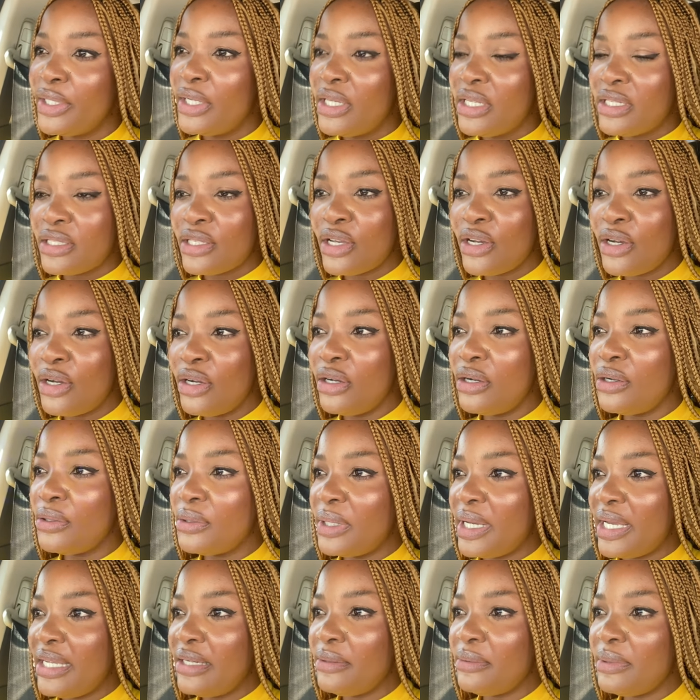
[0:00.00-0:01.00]
So
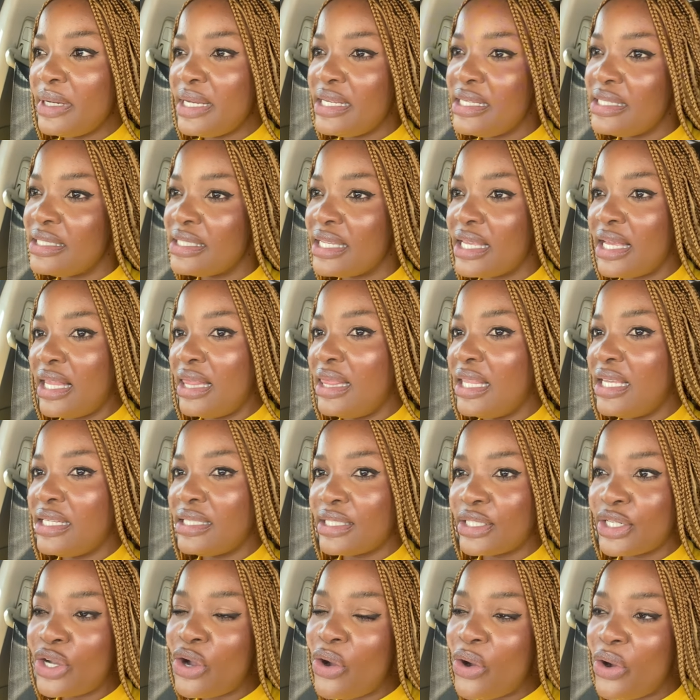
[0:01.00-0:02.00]
anyways,
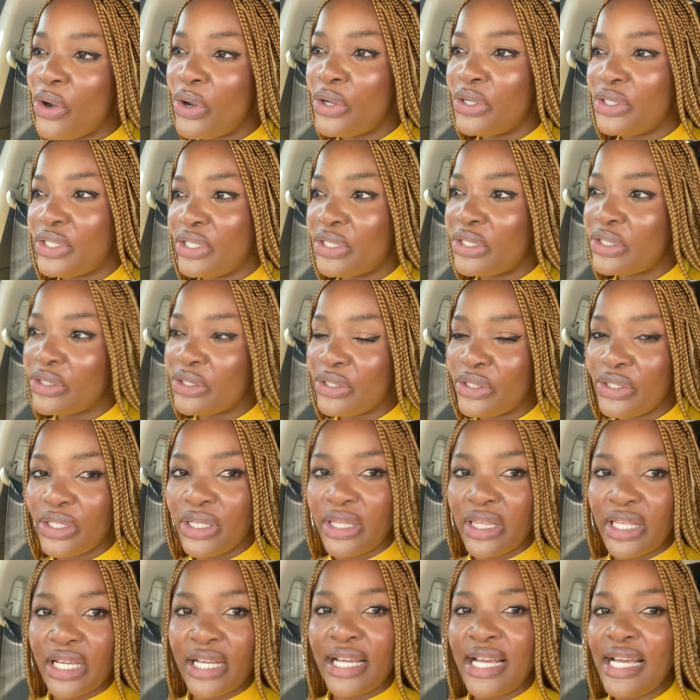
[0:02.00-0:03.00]
let's go to
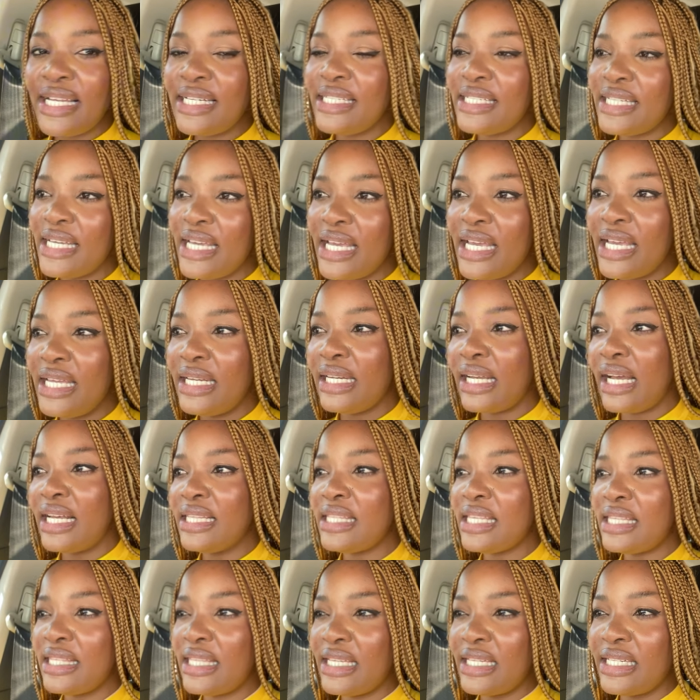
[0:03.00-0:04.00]
the garden.
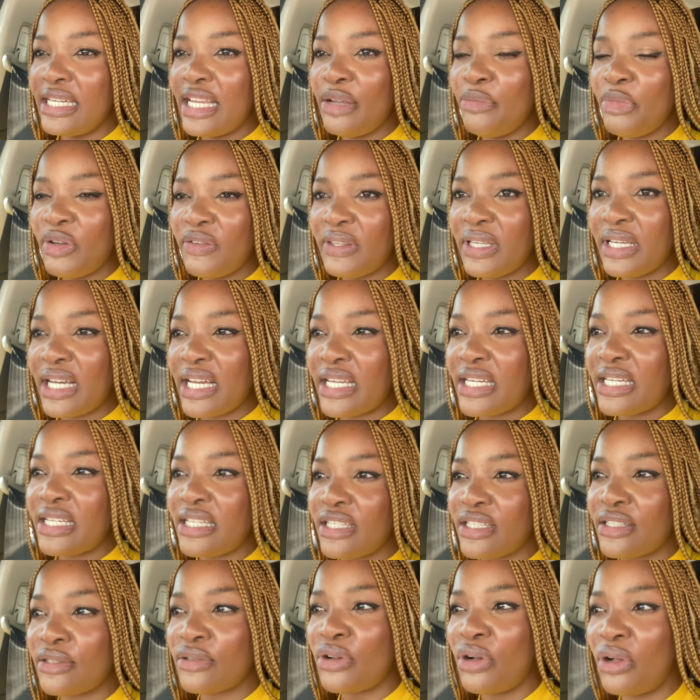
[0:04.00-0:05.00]
The name of the garden
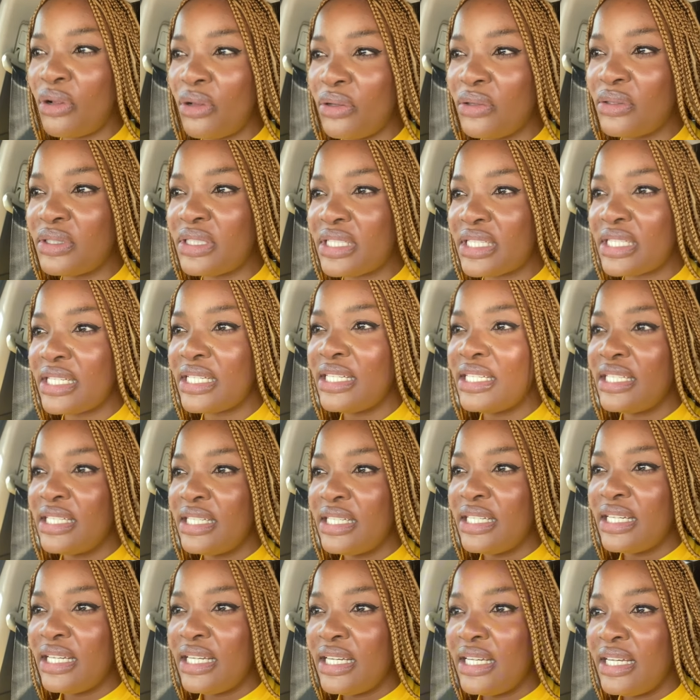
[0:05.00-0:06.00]
is called,
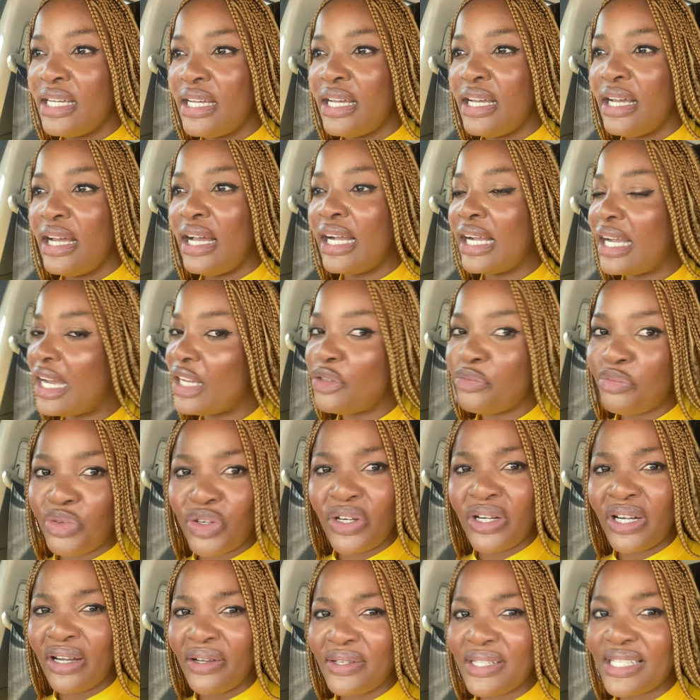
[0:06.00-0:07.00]
I can't
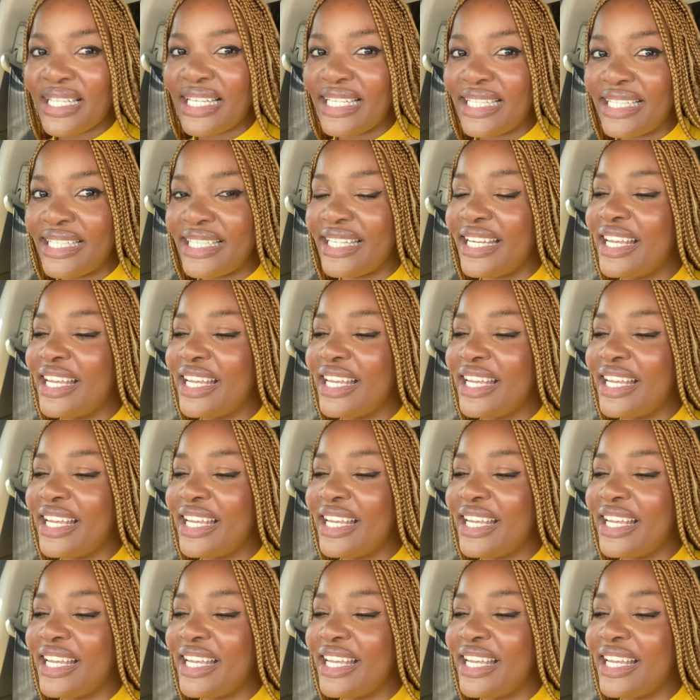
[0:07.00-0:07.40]
pronounce it.